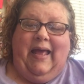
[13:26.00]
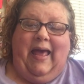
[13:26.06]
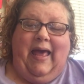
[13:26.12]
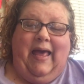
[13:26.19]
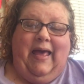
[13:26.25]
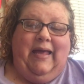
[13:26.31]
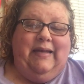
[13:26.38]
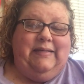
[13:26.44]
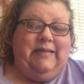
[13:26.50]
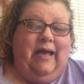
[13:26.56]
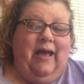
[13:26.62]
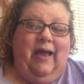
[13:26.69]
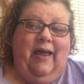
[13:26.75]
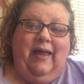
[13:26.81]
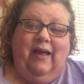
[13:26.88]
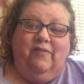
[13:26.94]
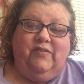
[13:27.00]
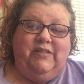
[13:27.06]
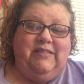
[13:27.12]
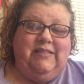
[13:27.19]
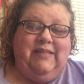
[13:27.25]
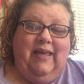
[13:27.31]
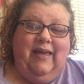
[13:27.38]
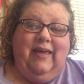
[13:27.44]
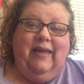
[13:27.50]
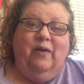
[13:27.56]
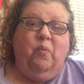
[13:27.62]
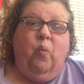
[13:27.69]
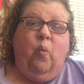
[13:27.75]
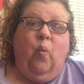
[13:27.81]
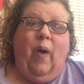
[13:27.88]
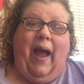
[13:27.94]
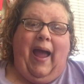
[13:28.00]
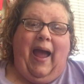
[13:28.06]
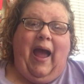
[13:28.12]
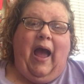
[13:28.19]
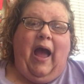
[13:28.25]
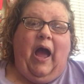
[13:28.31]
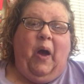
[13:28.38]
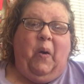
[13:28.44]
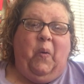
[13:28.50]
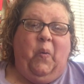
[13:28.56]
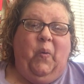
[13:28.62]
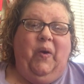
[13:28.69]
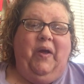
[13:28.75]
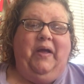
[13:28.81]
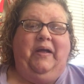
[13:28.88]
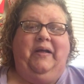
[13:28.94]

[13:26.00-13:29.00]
And I have to say, wow,